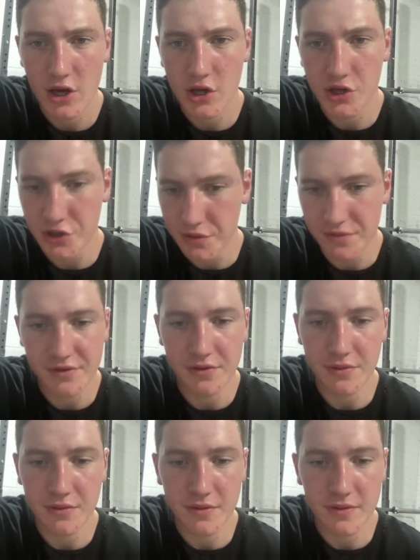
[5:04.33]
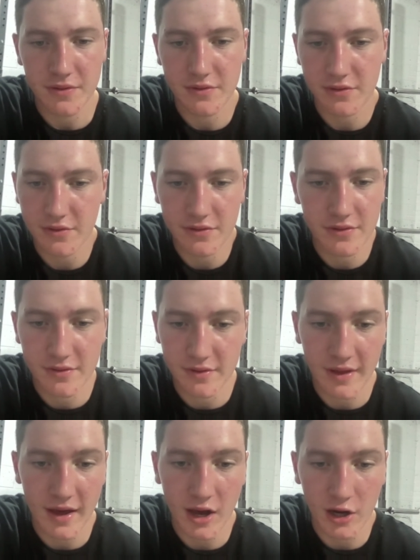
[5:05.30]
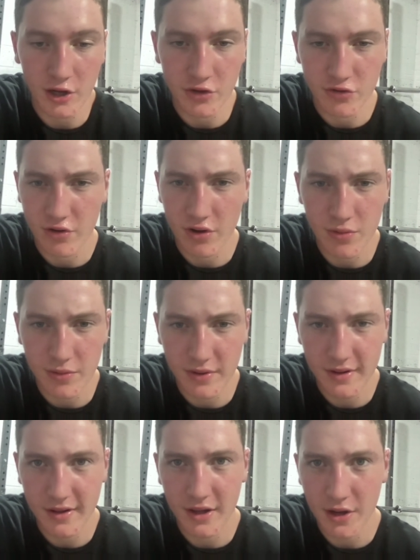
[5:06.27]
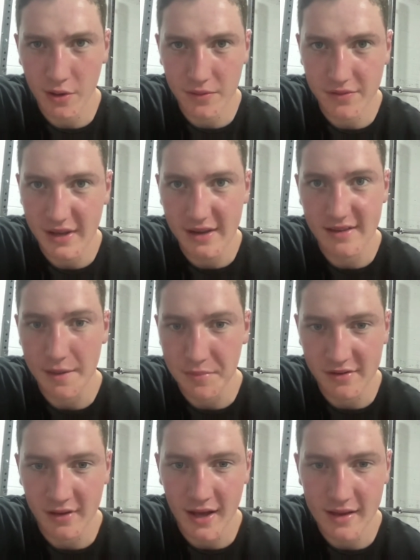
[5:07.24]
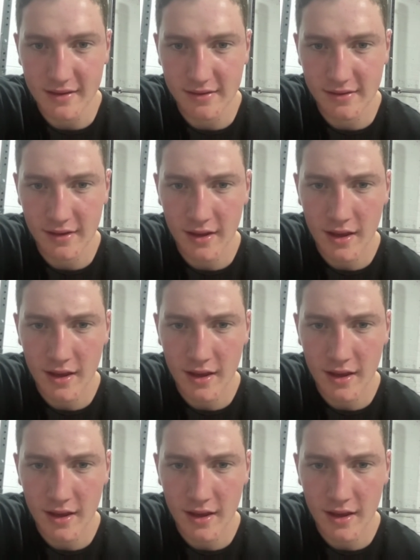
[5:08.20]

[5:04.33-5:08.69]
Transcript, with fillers: due to to, to their uncontrolled, you know, sex appetites.